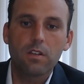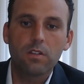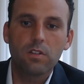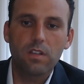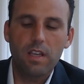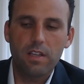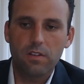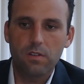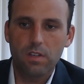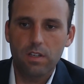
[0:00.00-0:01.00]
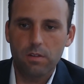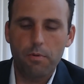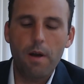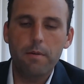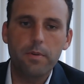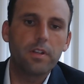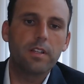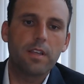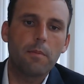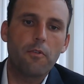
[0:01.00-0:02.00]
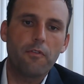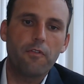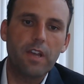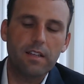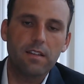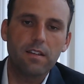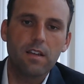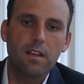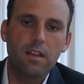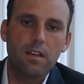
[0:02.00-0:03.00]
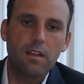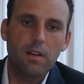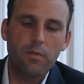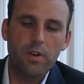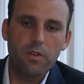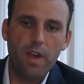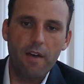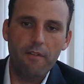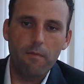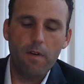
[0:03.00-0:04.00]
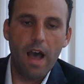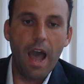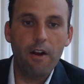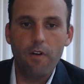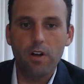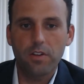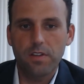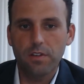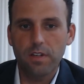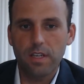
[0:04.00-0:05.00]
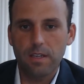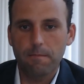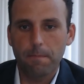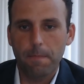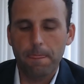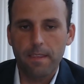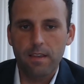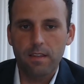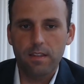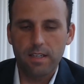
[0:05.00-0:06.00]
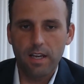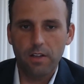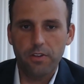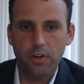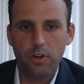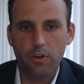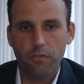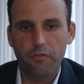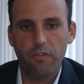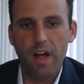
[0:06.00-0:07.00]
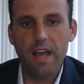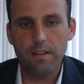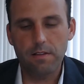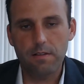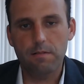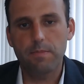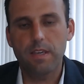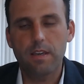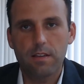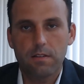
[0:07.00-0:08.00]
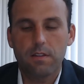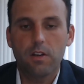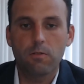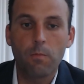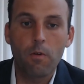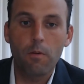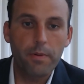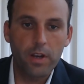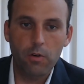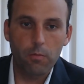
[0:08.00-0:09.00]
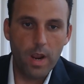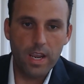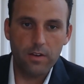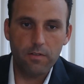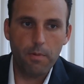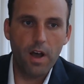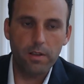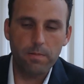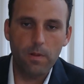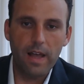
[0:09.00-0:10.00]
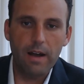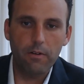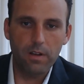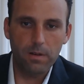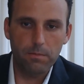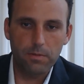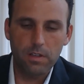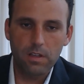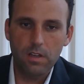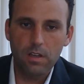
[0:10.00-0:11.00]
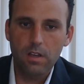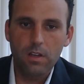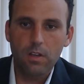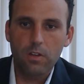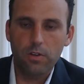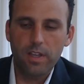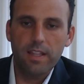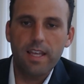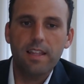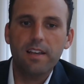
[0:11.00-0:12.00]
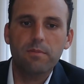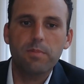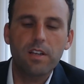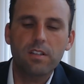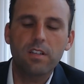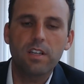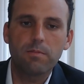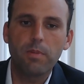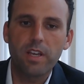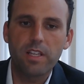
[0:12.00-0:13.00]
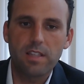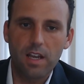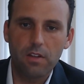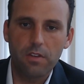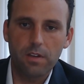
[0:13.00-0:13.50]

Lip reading: It's because the probabilities get more fixed. And when you have higher volatility, the delta curve flattens because there's a bigger range of possible outcomes. So that basically explains delta.